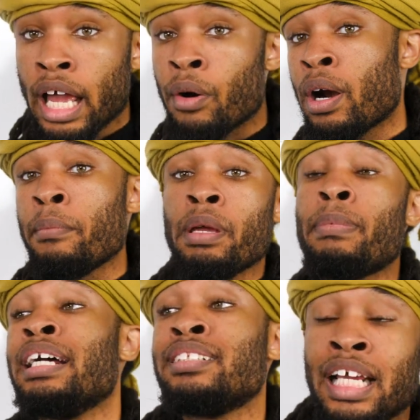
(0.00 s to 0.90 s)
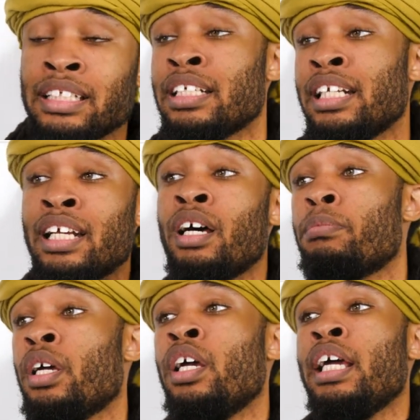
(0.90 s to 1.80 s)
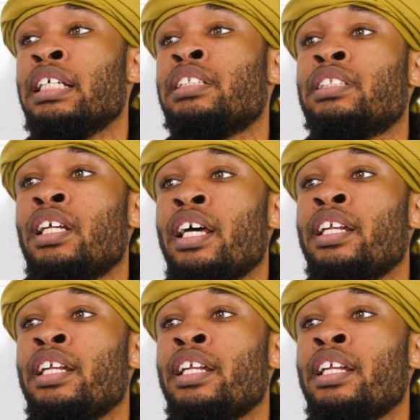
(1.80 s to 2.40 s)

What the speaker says: And what I mean by changing it up is